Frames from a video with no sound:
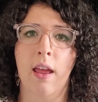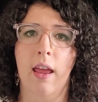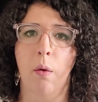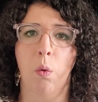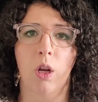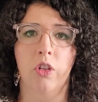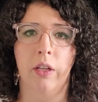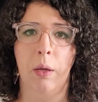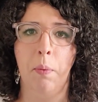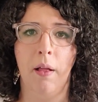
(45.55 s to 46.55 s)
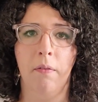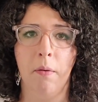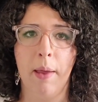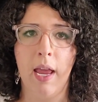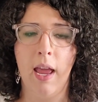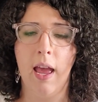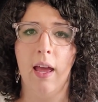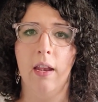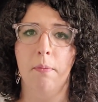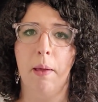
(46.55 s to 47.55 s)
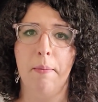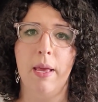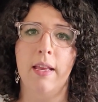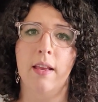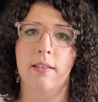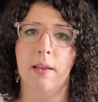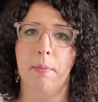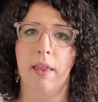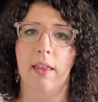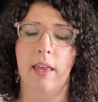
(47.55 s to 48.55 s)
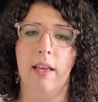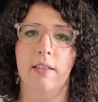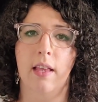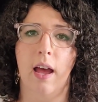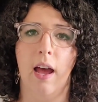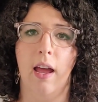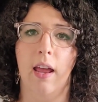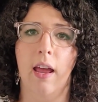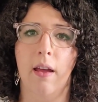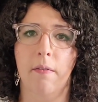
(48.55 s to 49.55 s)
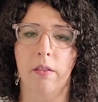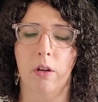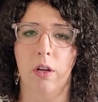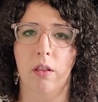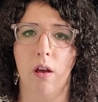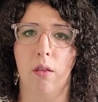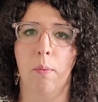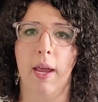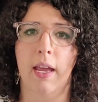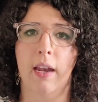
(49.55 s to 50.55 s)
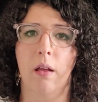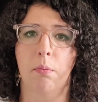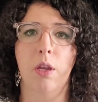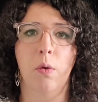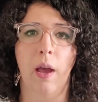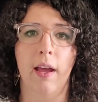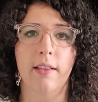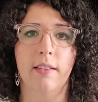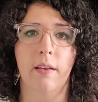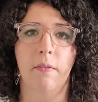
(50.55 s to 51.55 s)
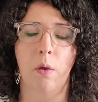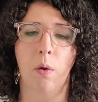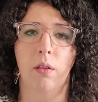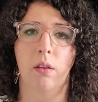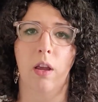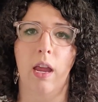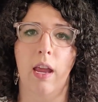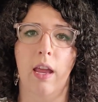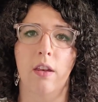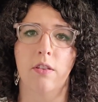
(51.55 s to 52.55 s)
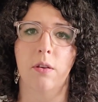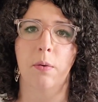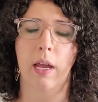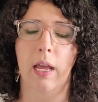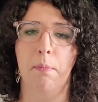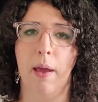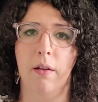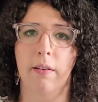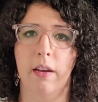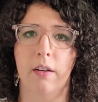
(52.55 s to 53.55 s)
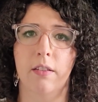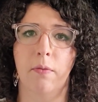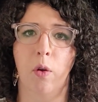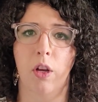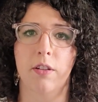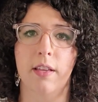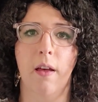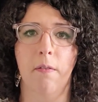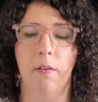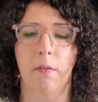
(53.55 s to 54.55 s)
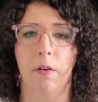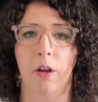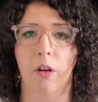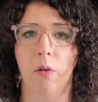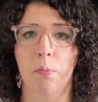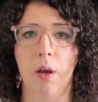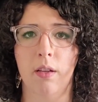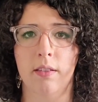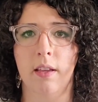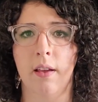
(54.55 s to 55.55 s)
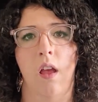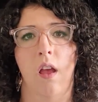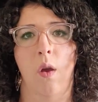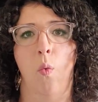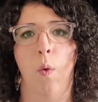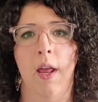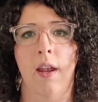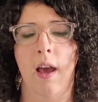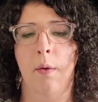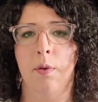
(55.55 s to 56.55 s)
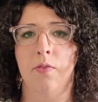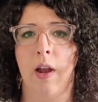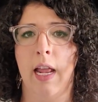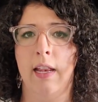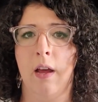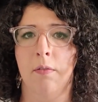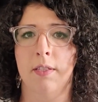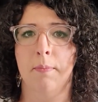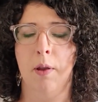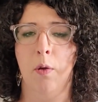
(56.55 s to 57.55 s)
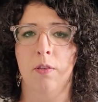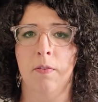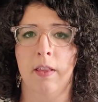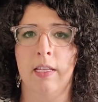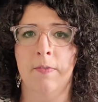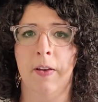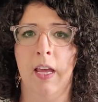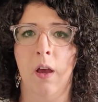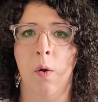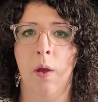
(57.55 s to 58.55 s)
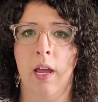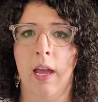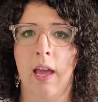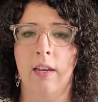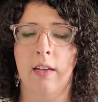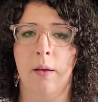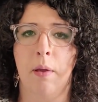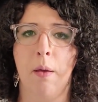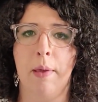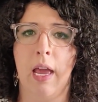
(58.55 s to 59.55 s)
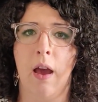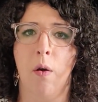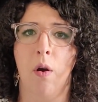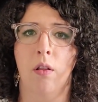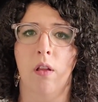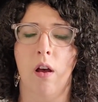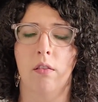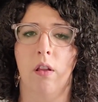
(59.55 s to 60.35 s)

it works really well for me, and maybe some of the things that I have learned along the way can help you guys if you are looking into getting beta readers for yourself or for your own books. When I was writing down some notes for this video, it ended up coming out a lot